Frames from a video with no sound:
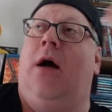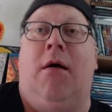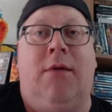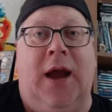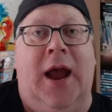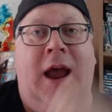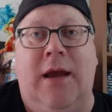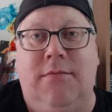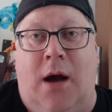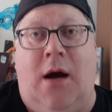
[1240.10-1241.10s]

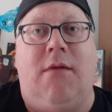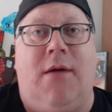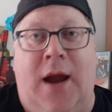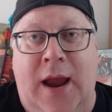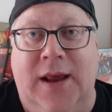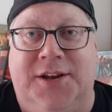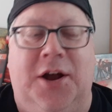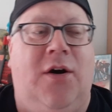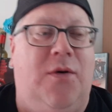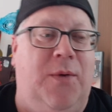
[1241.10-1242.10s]
okay, all right.
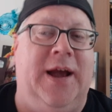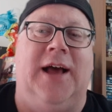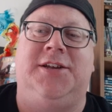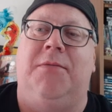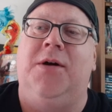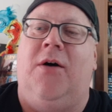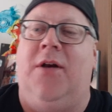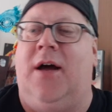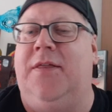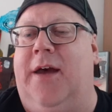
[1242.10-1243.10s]
So we got something going on